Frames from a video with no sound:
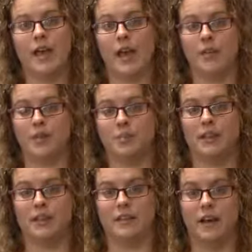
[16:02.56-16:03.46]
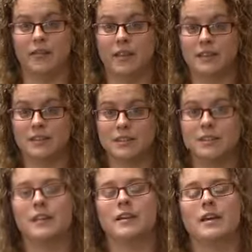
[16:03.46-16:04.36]
how much money they'll get,
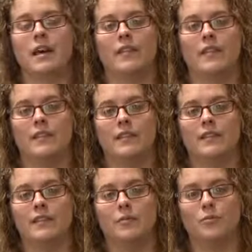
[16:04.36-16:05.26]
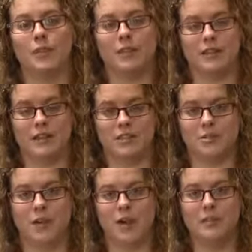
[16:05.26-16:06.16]
and then within each
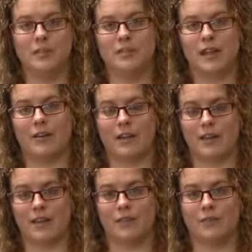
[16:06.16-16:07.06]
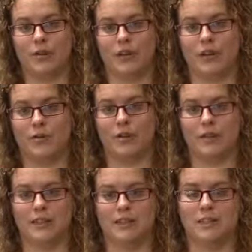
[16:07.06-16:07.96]
department, they'll allocate the funding
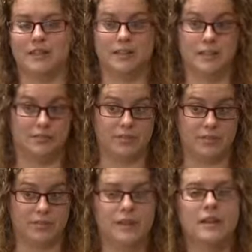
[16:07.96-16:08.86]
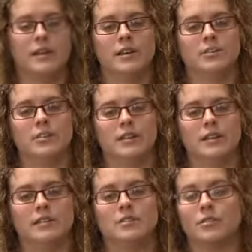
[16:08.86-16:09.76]
accordingly to their services. So
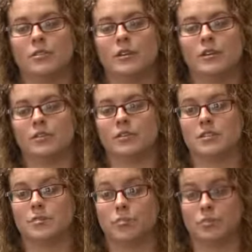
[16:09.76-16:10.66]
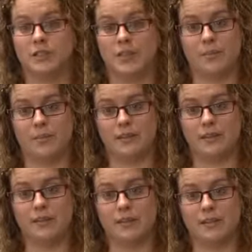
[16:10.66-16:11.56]
it's not an across-the-board
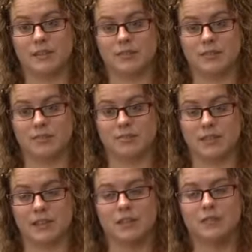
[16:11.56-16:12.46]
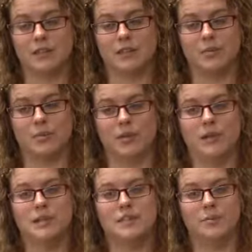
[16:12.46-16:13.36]
10% that services receive. It's going to be
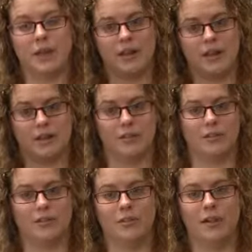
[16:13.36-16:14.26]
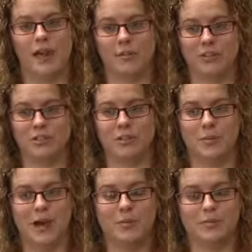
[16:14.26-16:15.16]
dependent on how much your
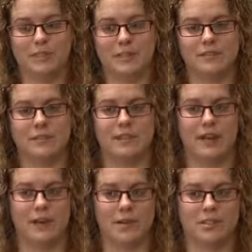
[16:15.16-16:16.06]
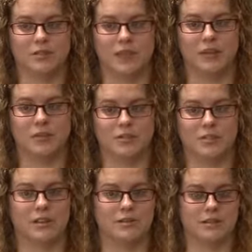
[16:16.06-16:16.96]
department receives and then how much of that your
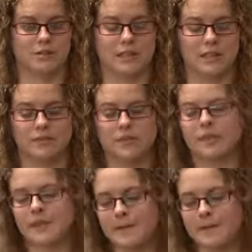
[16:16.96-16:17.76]
service receives.